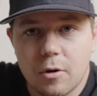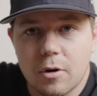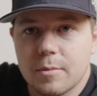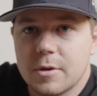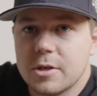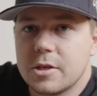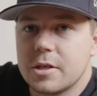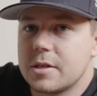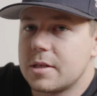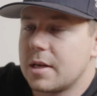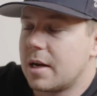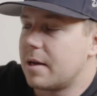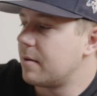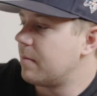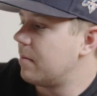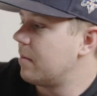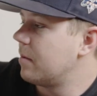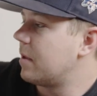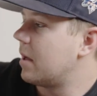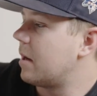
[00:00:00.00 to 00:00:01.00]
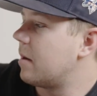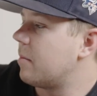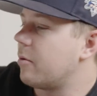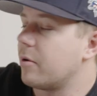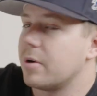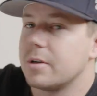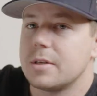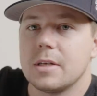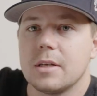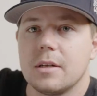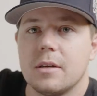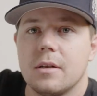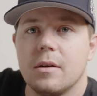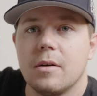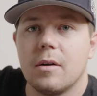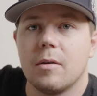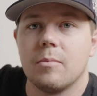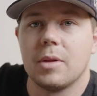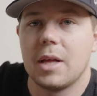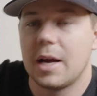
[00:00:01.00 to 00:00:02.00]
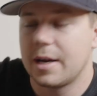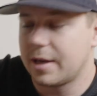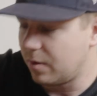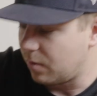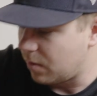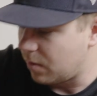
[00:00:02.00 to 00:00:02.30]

images that I printed are black and